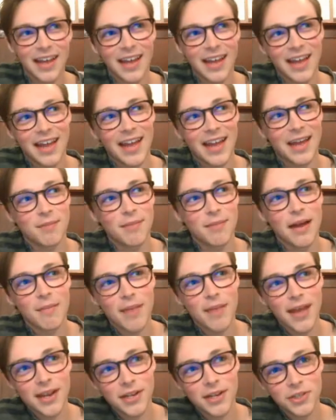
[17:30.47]
And my
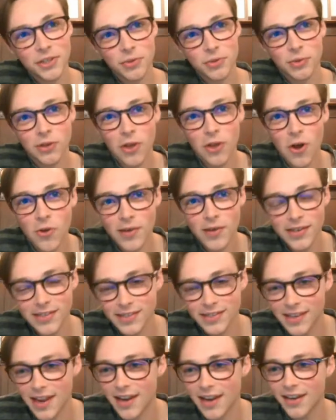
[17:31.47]
manager will always
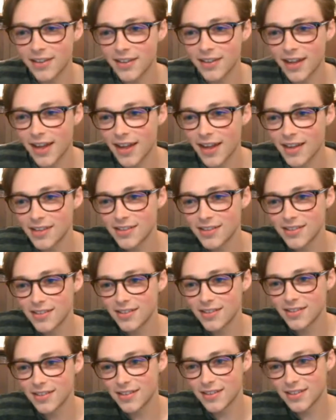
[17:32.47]
say that
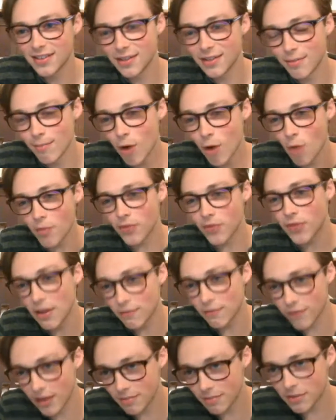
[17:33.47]
the moment
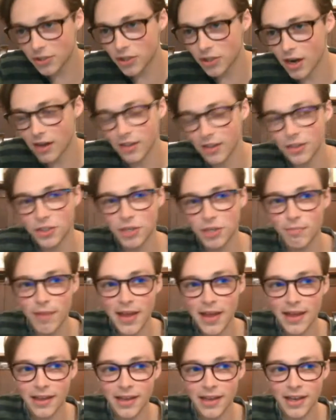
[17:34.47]
they fed me chocolate chip
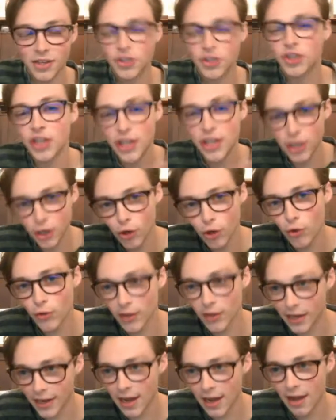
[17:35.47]
pancakes, she knew
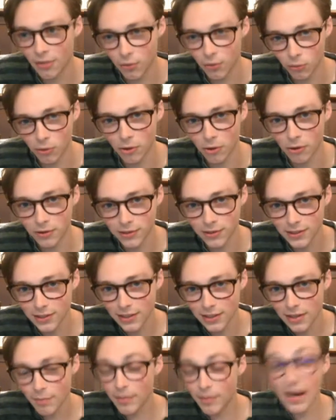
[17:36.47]
that I got the role.
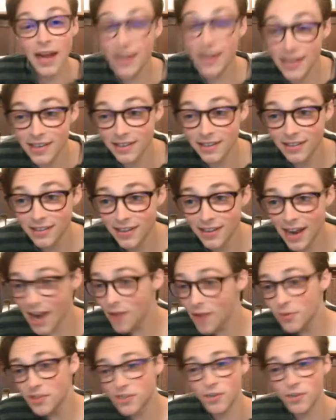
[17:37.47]
But I didn't.
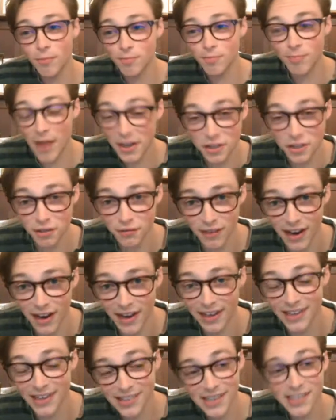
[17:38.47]
I was still
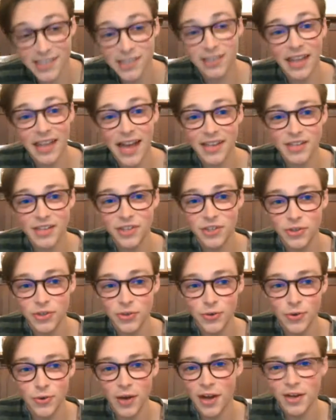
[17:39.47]
petrified because I still had to
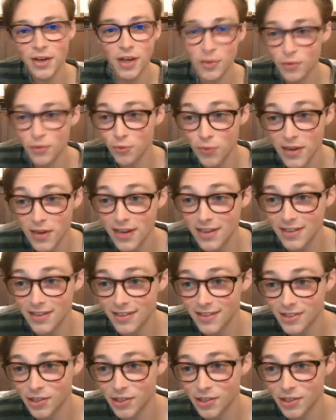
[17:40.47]
do another read.